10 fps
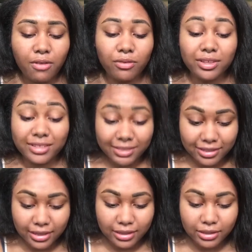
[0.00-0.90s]

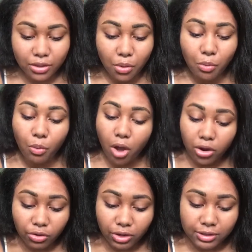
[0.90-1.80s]
resistant,
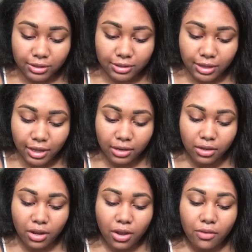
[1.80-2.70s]
water resistant,